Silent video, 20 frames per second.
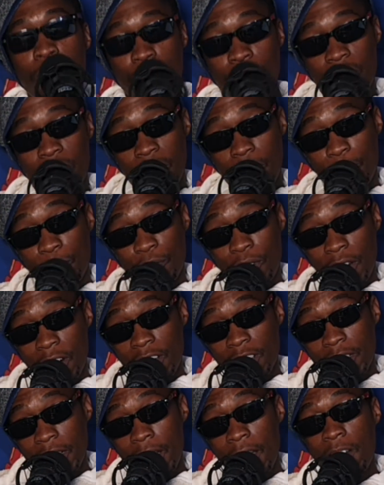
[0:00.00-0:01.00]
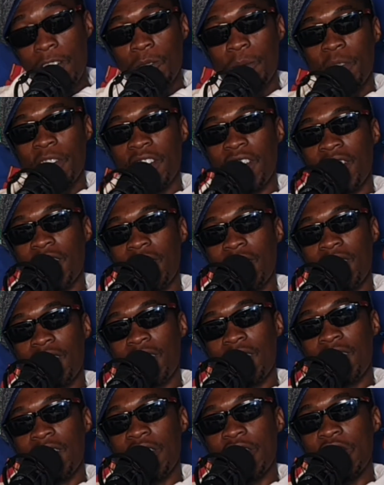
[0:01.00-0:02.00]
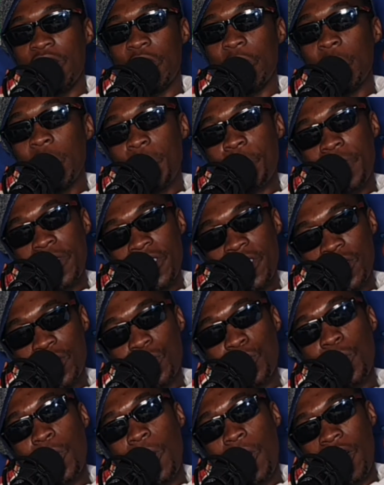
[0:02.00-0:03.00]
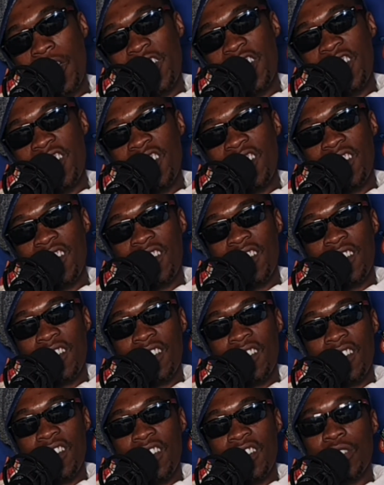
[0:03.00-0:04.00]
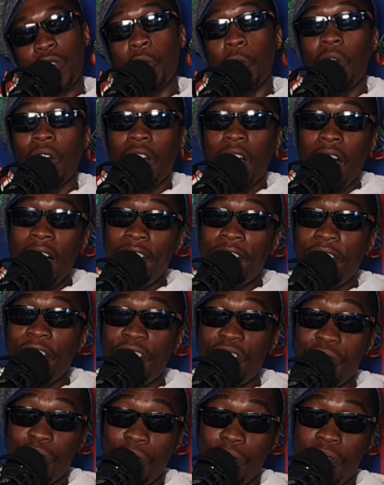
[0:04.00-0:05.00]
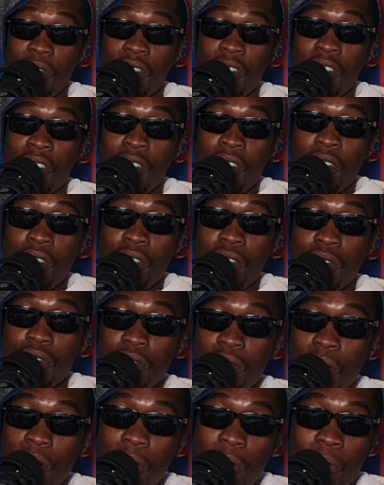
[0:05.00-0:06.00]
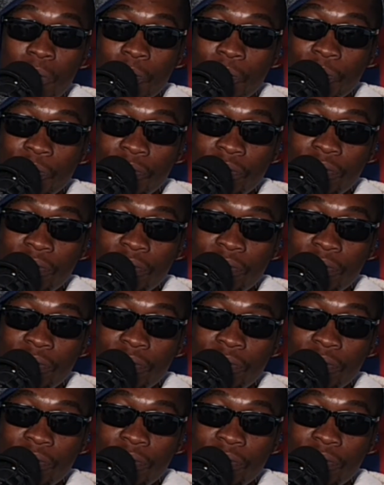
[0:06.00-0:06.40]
That's what I'm trying to tell you, man. You will be destroyed. They will come for you. So,